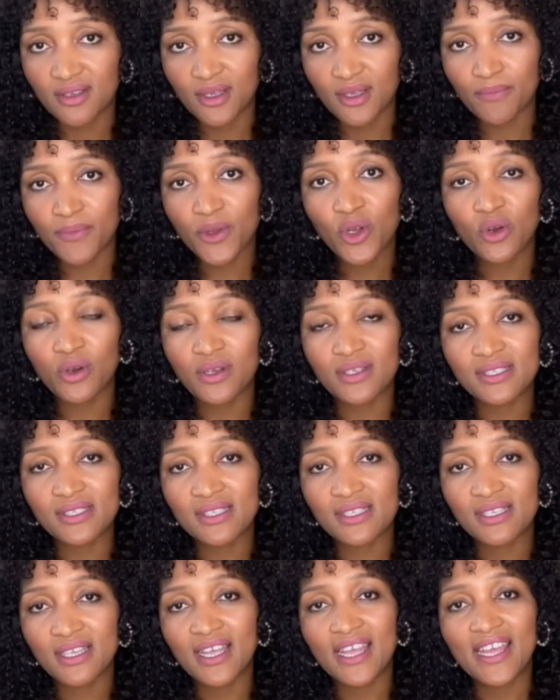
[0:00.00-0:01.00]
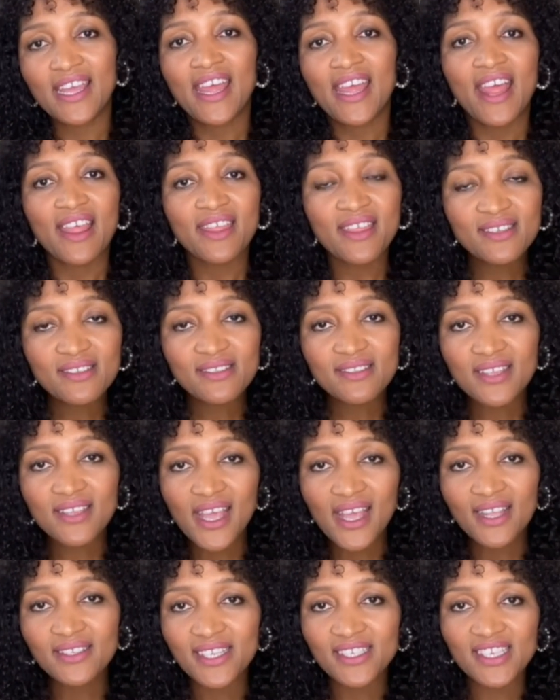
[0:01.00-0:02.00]
because these
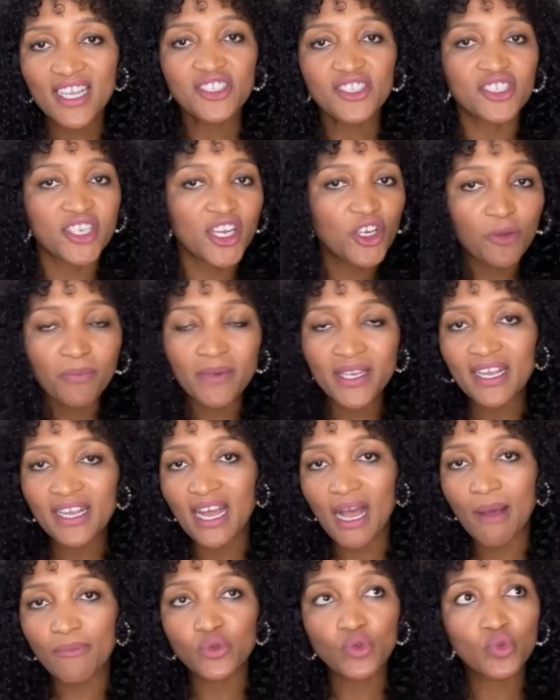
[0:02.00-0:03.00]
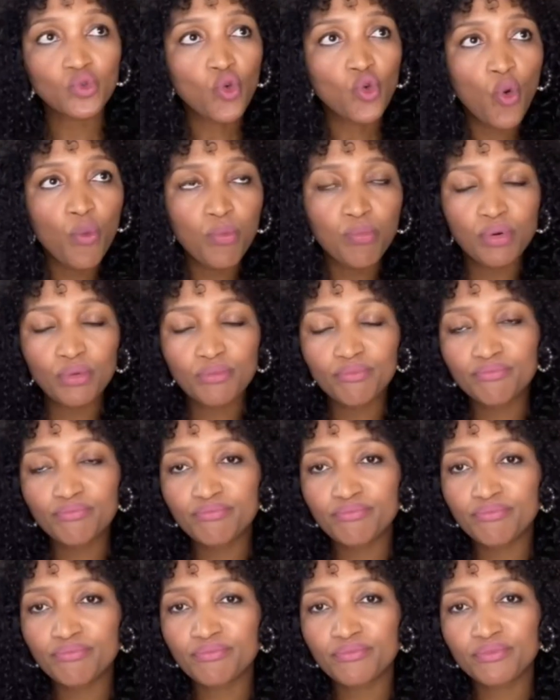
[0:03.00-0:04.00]
things, they just randomly comes. Boom,
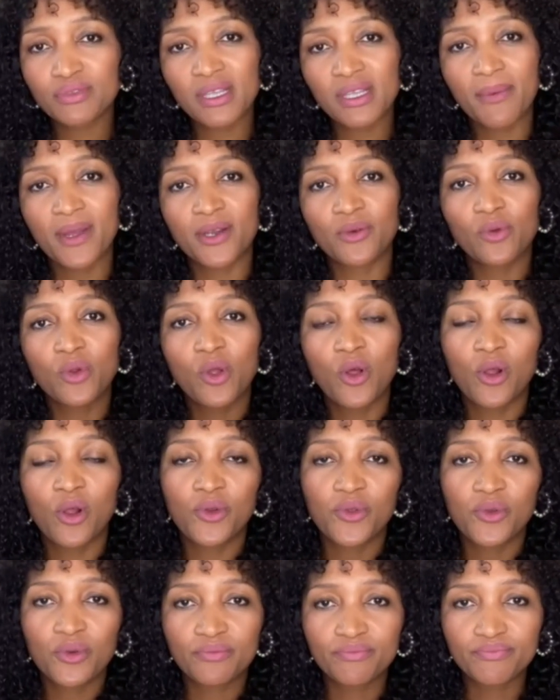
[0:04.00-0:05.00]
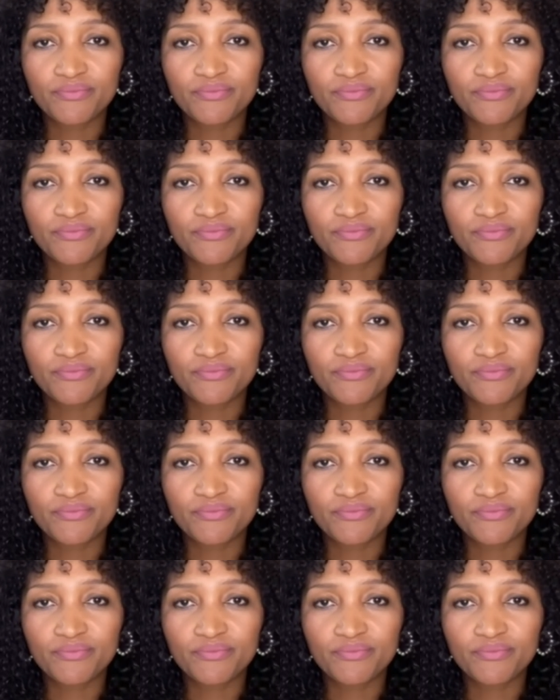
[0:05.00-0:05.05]
someone will call you.